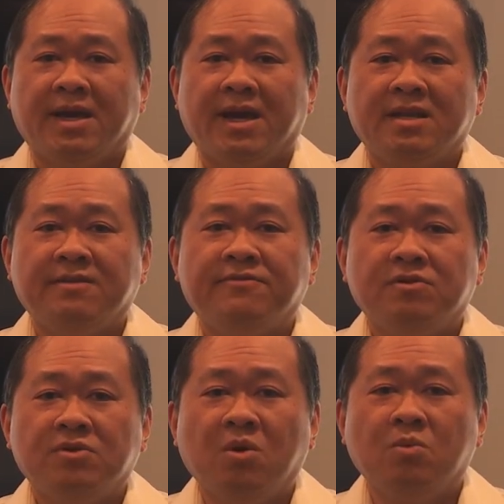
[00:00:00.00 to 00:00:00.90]
and if
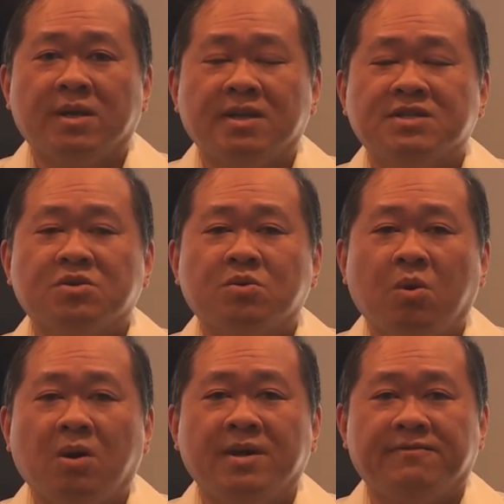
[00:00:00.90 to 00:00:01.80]
no one is
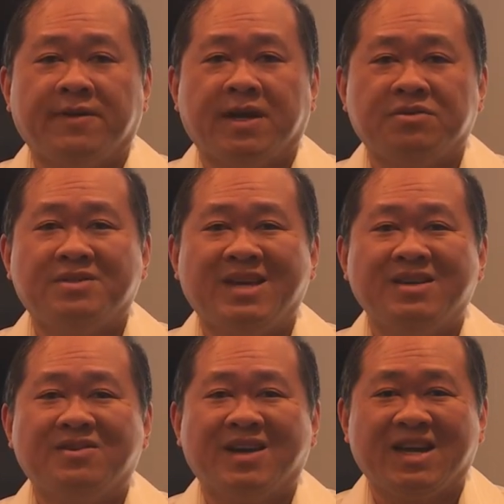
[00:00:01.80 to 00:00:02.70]
qualified to
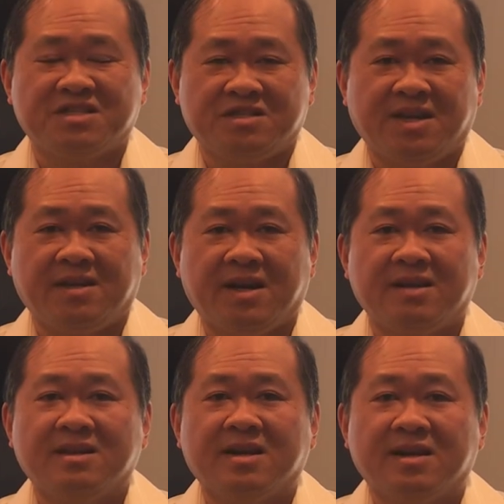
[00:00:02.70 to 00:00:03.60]
take your estate
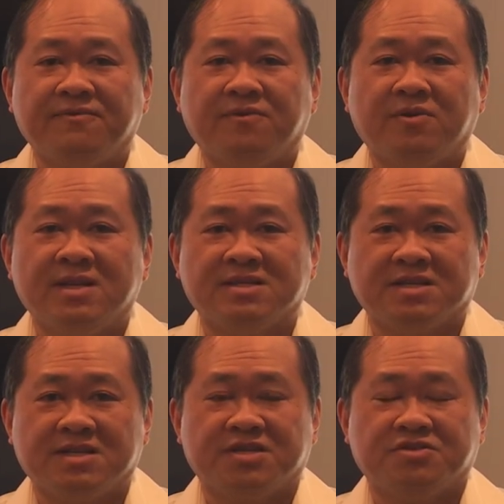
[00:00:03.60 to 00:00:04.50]
under California
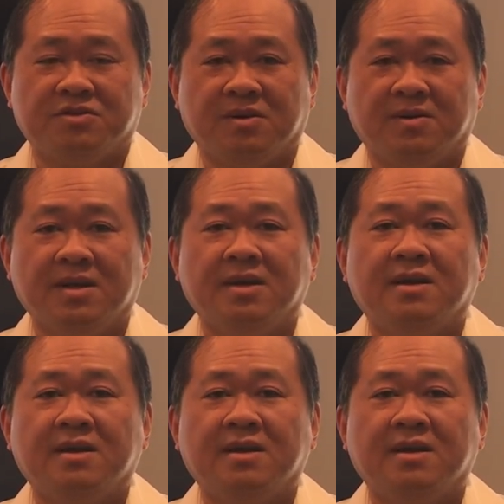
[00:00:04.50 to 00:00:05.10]
succession law,